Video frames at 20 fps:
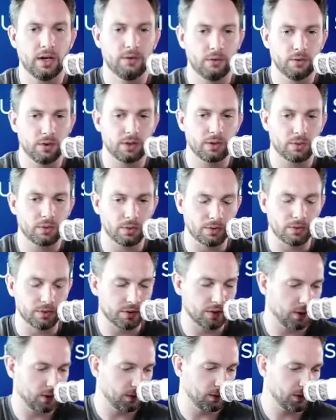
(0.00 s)
really cool.
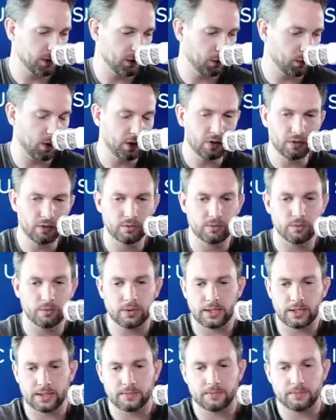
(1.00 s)
So what are
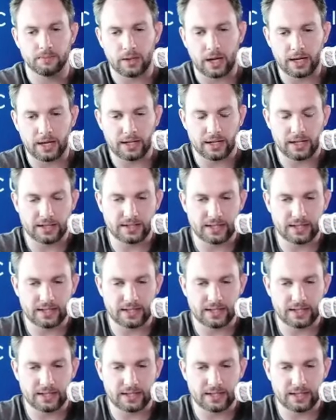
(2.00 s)
it